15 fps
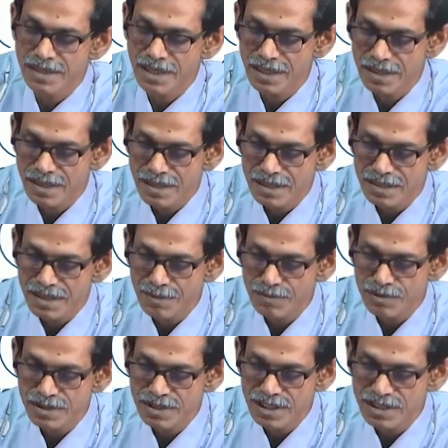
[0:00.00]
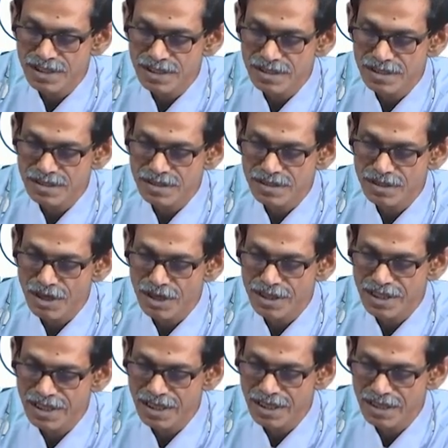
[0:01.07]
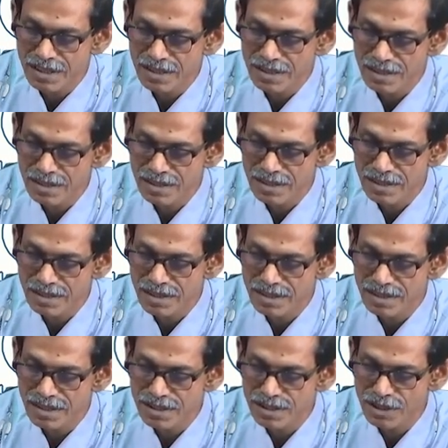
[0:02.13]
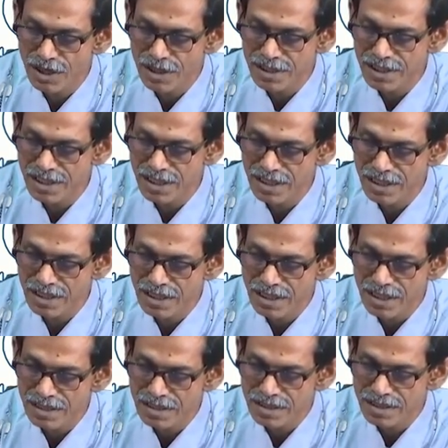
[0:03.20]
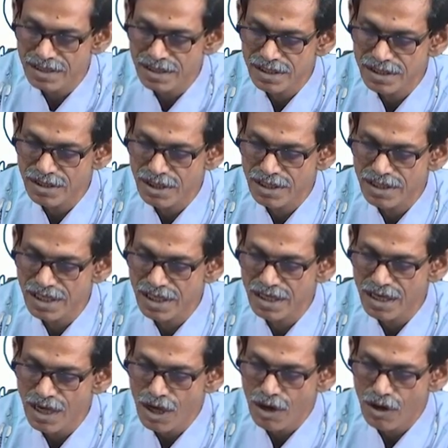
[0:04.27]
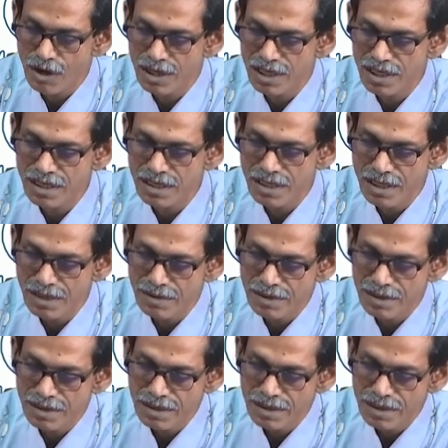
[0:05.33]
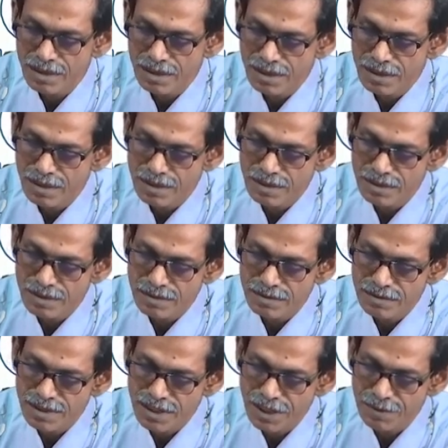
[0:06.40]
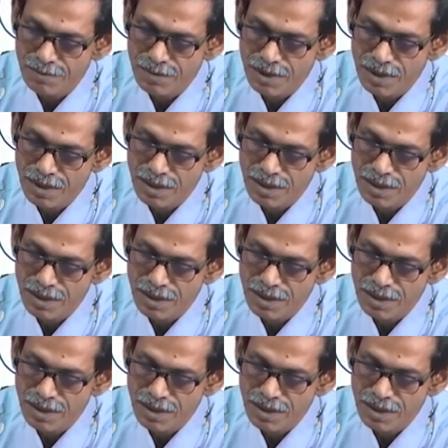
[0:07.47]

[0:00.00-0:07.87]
then suppose this is not there, this is not there, this is not there, only say